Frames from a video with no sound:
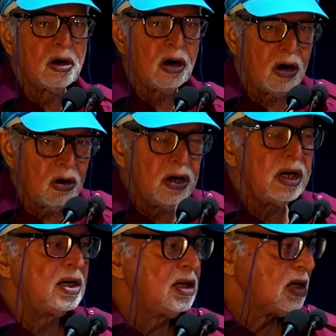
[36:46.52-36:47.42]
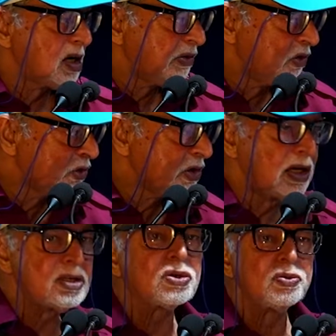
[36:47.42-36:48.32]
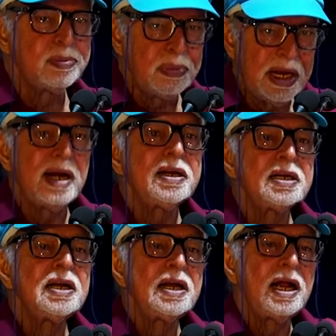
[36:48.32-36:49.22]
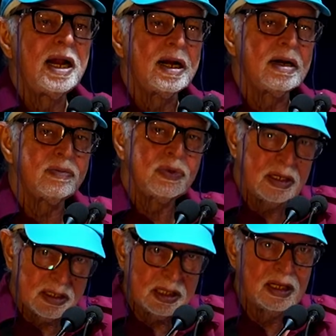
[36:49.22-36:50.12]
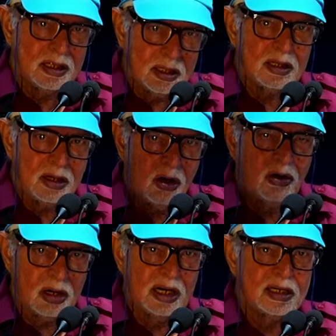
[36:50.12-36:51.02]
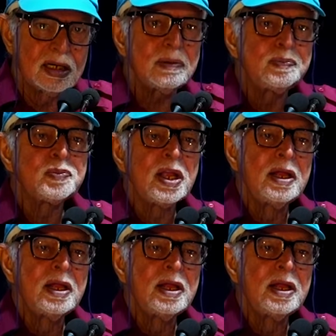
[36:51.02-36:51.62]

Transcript: how Indian Revolution has to be made, and it's a long letter.